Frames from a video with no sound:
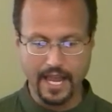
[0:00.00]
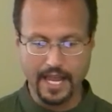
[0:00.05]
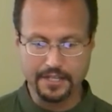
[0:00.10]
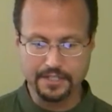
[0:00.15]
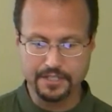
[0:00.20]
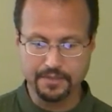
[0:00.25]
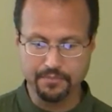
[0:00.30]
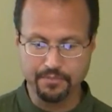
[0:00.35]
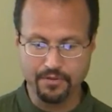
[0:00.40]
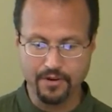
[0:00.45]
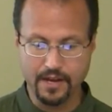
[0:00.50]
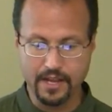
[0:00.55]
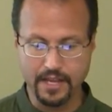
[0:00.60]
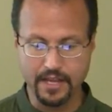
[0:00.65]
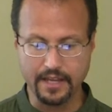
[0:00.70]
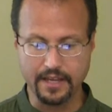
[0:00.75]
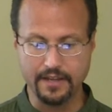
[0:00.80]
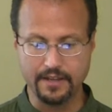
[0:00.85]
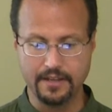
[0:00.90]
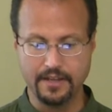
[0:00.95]
and to
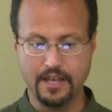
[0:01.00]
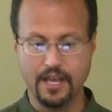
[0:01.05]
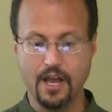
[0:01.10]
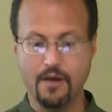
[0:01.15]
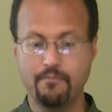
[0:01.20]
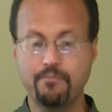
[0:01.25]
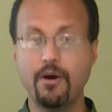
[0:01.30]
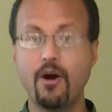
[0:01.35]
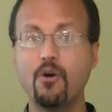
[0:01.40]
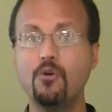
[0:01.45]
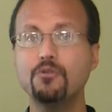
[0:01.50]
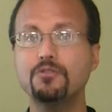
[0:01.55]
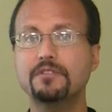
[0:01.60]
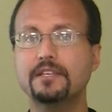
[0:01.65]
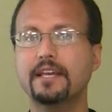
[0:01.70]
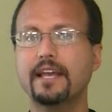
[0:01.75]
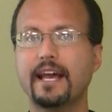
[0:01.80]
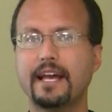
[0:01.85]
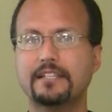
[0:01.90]
pray, posing